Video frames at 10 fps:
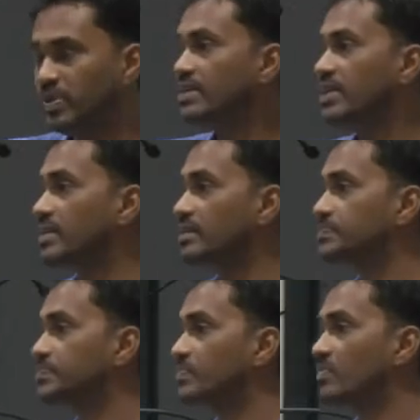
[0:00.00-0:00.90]
big data,
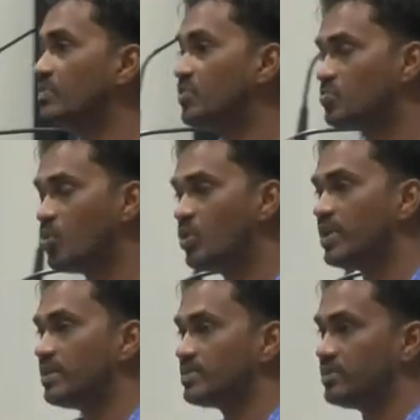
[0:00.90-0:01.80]
the small
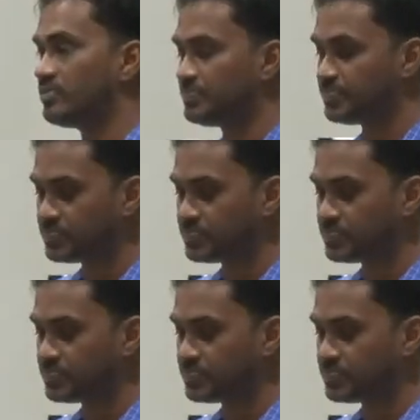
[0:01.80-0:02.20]
data stuff.